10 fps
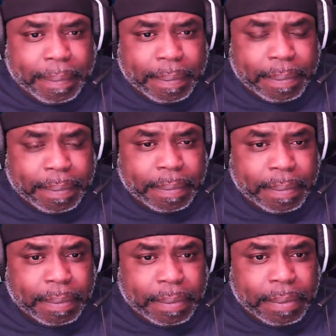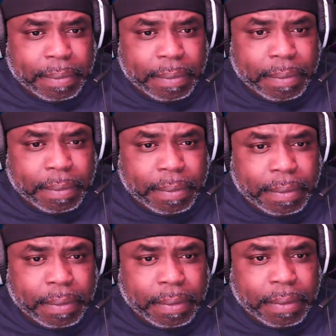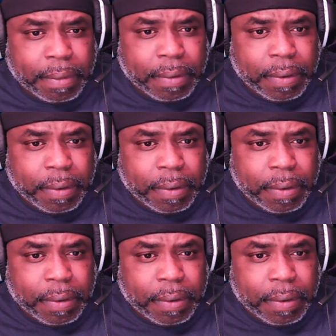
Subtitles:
Nobody speaks.